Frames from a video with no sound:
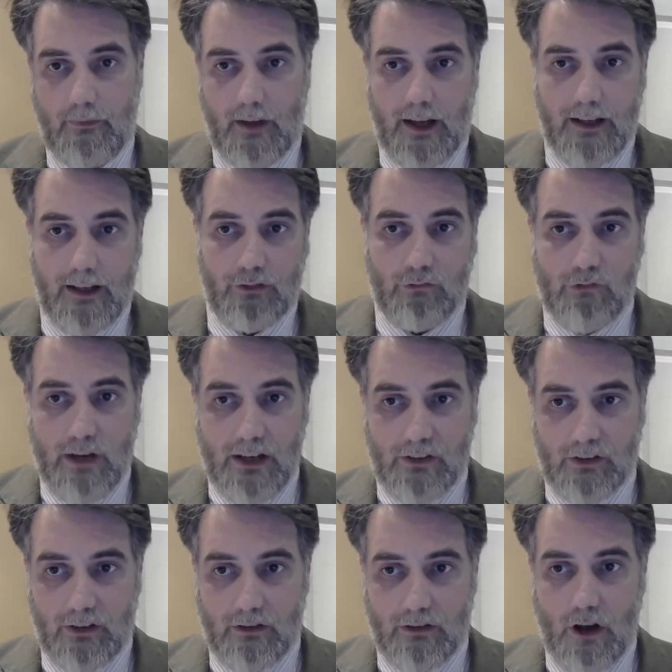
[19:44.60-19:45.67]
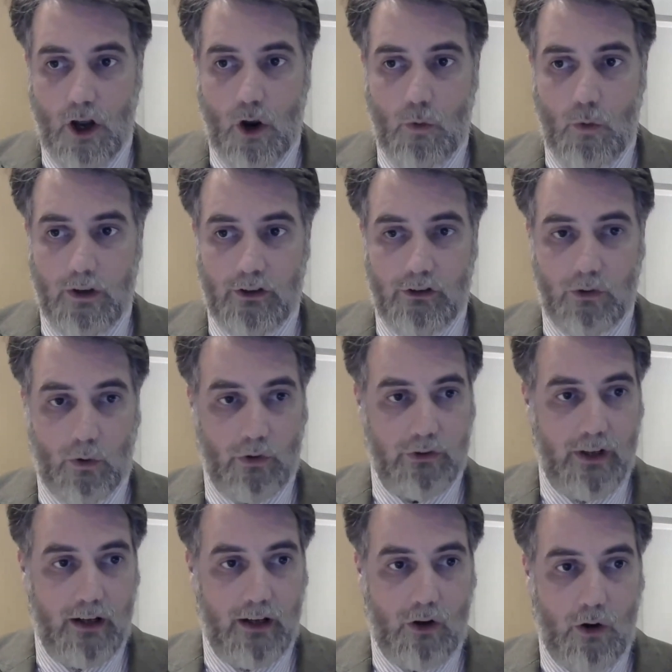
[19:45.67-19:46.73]
It is reason which sorts
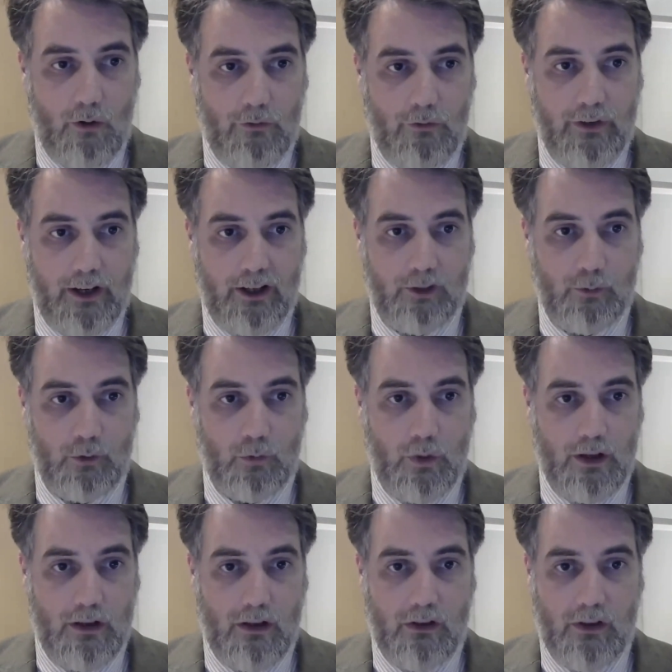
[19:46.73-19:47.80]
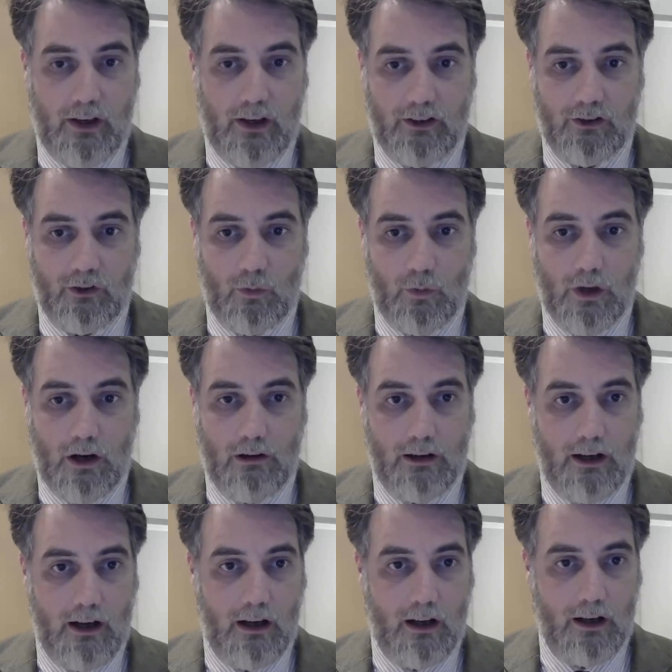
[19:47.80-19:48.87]
out conflicts between the things we are
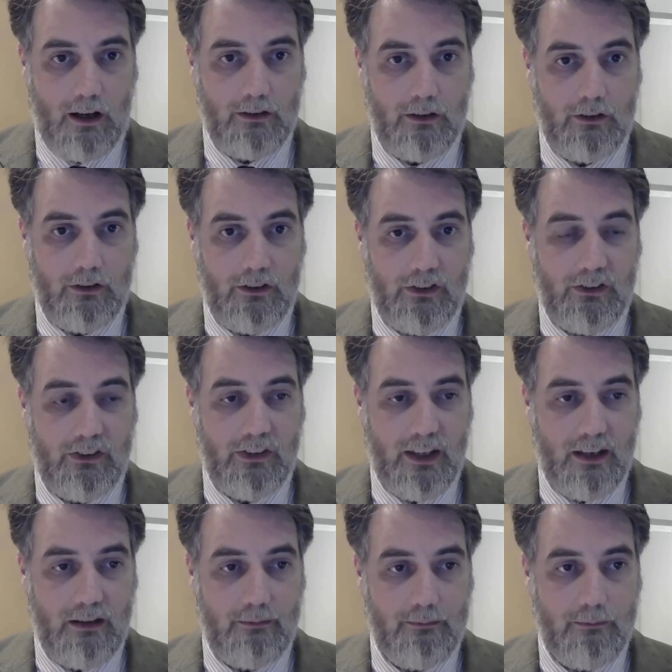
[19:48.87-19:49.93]
inclined to seek.